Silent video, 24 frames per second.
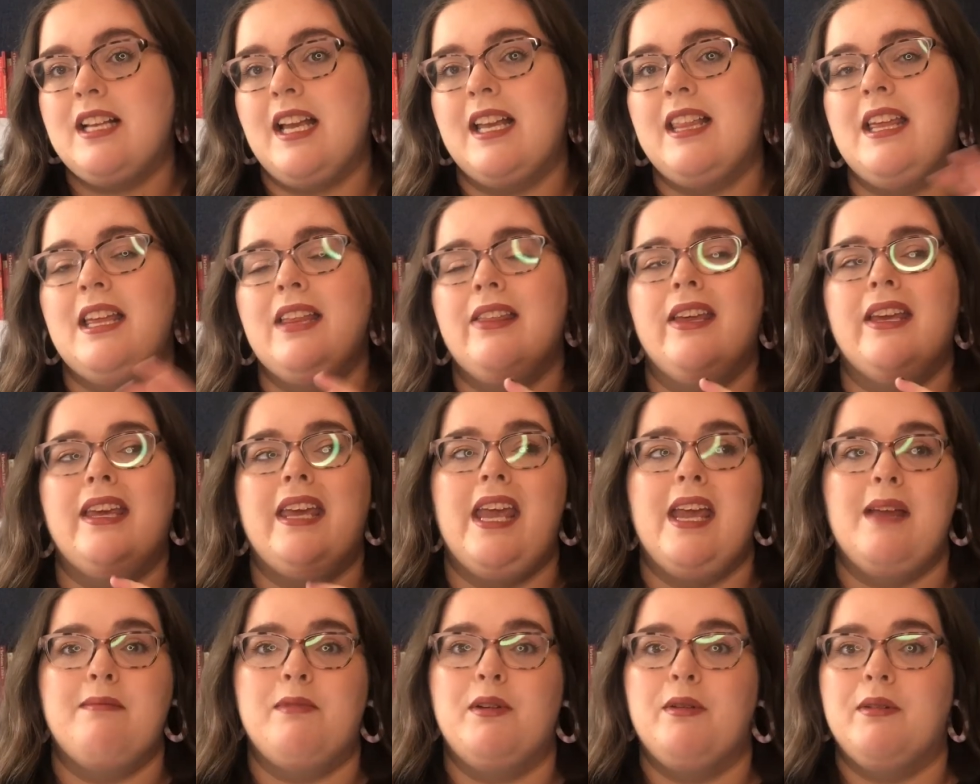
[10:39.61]
I think they
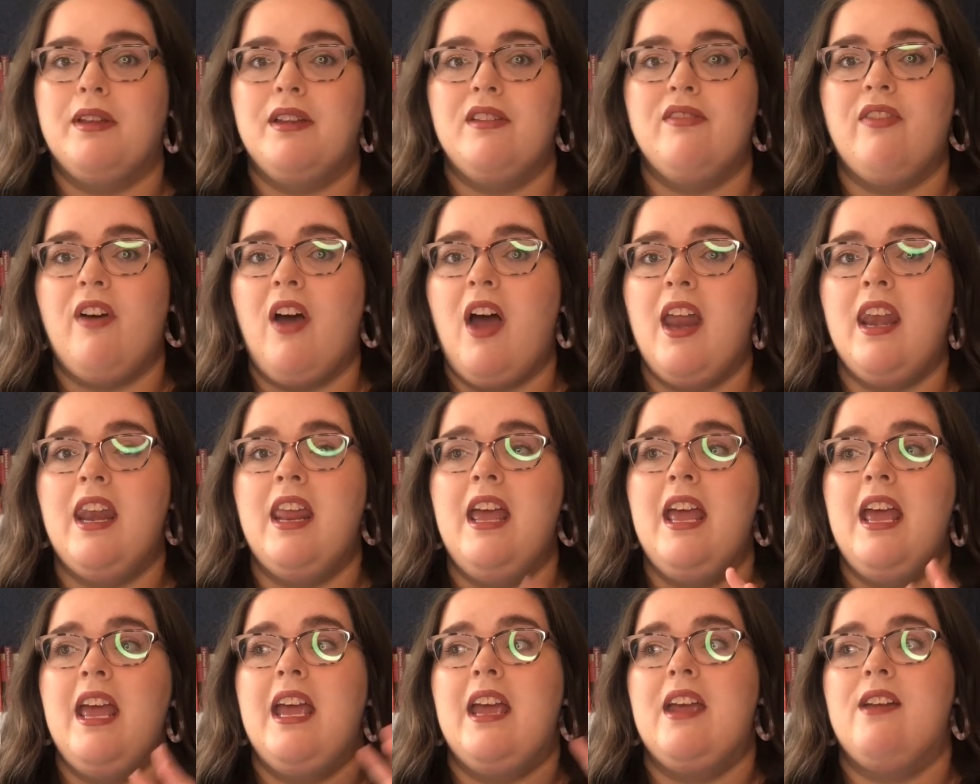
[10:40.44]
can be really fun
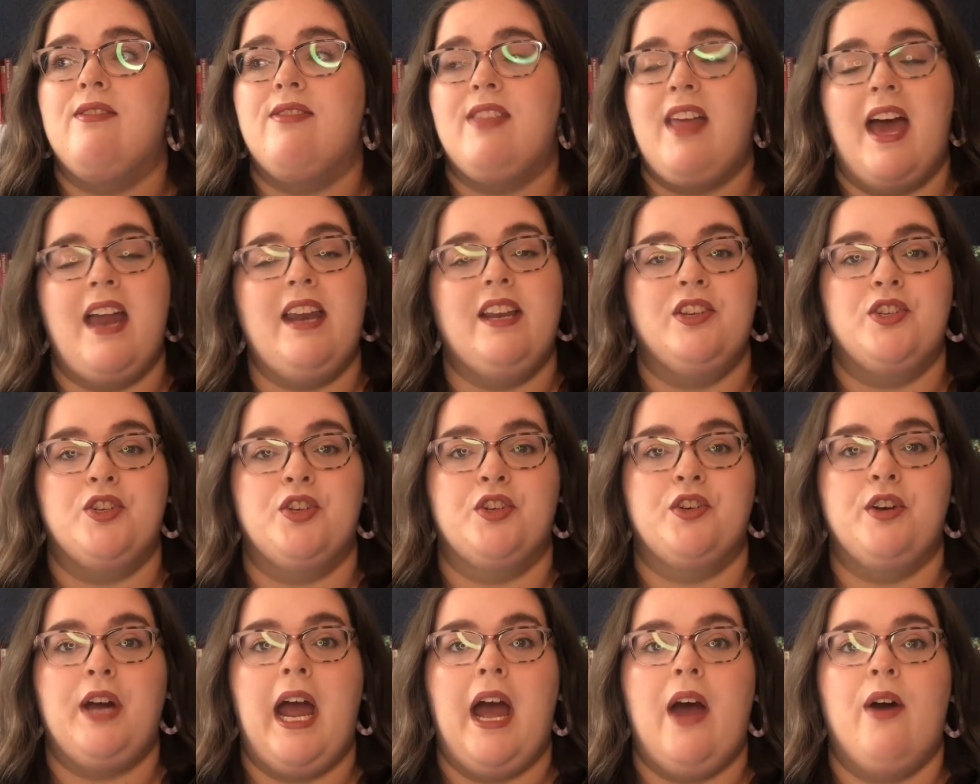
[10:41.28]
if that is your
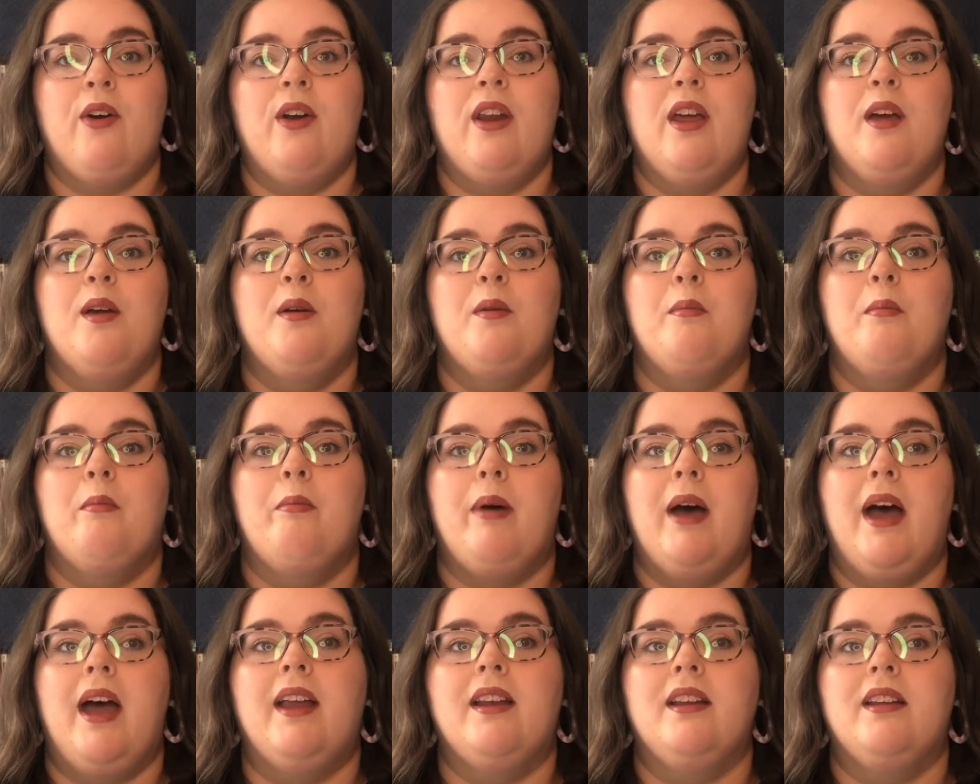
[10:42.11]
crowd,
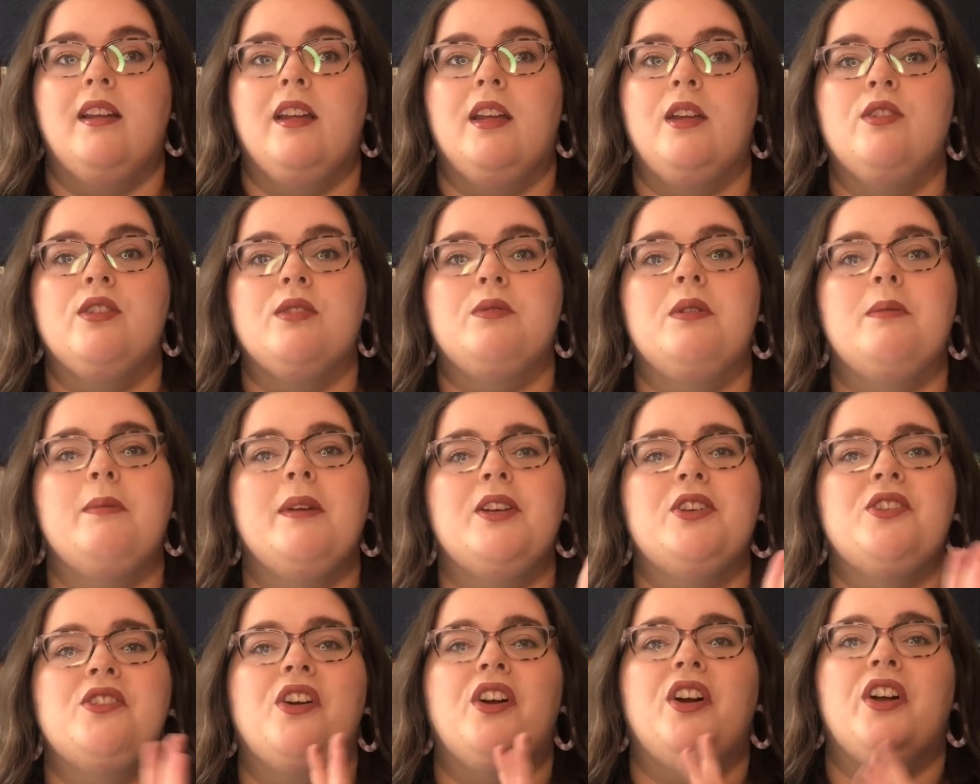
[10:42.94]
but you just want to make
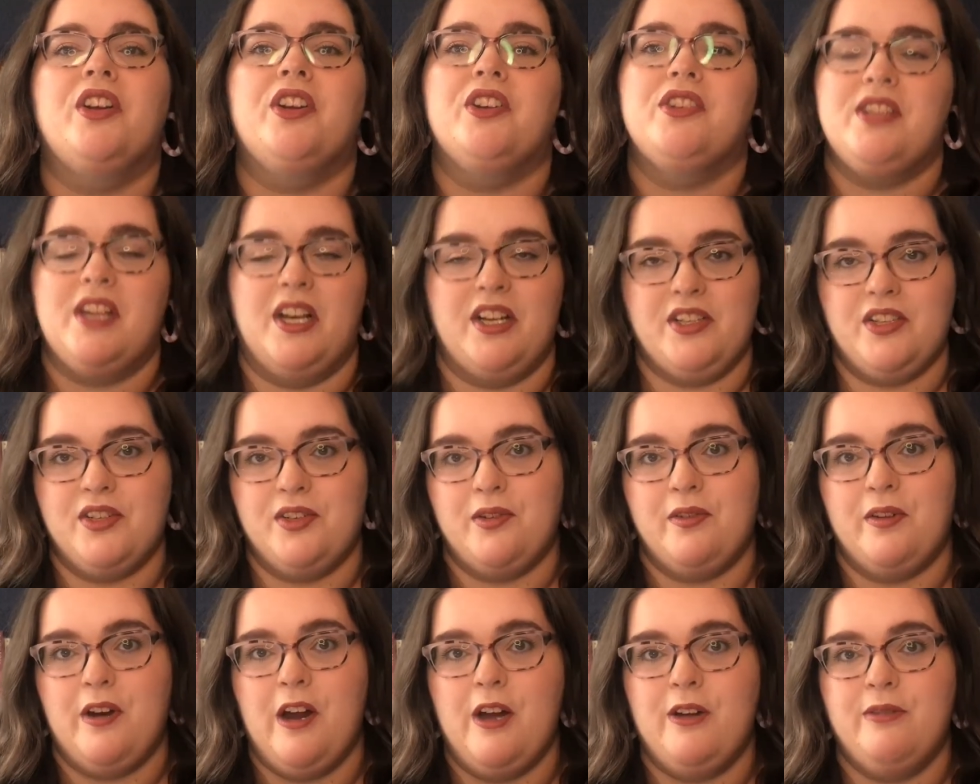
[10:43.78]
sure all your ducks in a
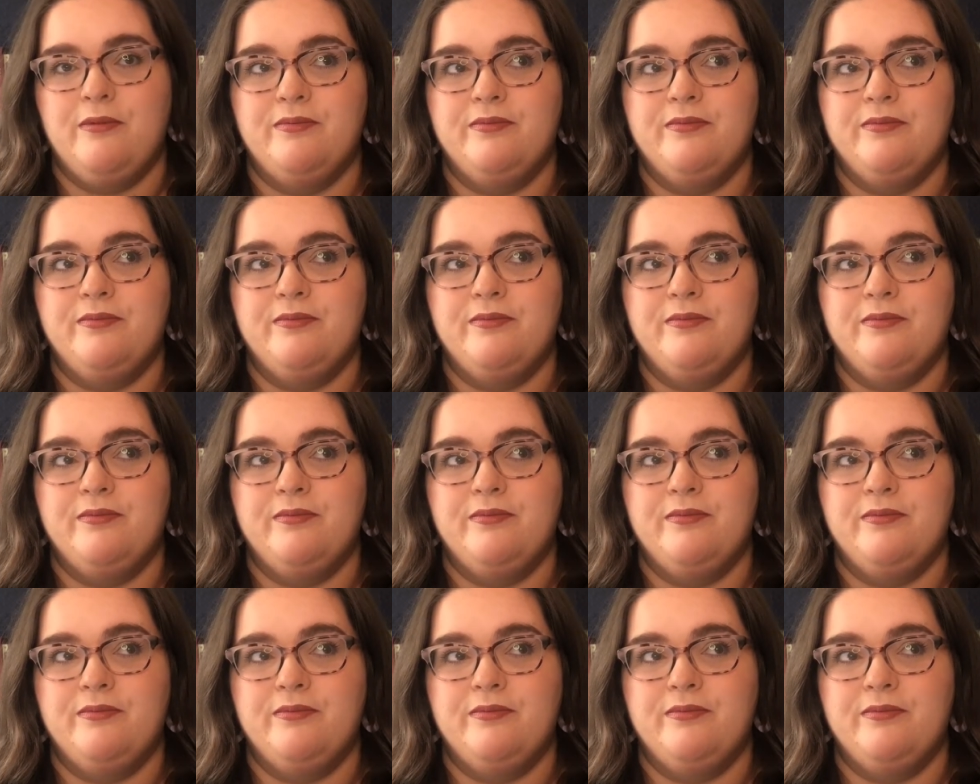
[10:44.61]
row.